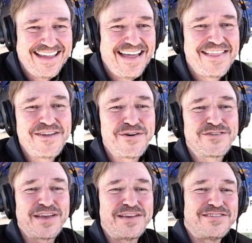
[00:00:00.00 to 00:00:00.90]
There
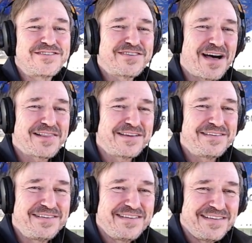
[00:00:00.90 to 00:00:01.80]
is a
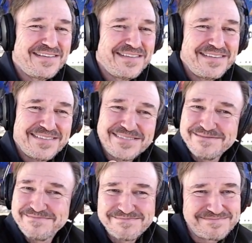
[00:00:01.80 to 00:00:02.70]
solid
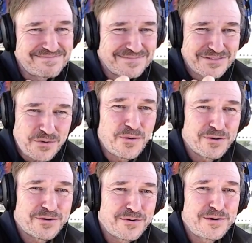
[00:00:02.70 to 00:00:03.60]

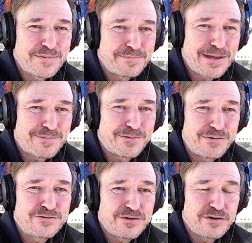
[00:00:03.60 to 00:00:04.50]
core group of people
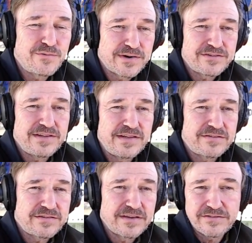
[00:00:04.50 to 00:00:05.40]
who still want to see
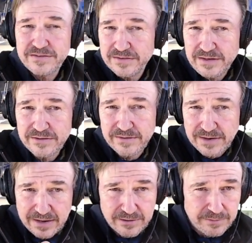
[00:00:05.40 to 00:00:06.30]
these things in the theater,
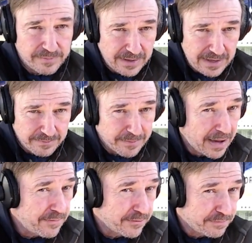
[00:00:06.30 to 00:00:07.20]
and I don't blame them.
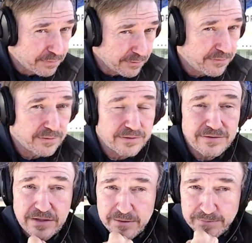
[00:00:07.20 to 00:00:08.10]
I would prefer to
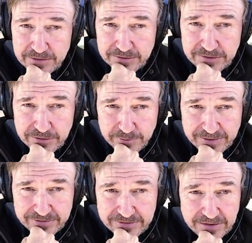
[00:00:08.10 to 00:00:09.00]
see them in the theater
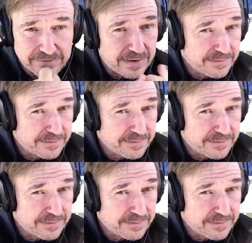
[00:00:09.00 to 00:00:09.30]
myself.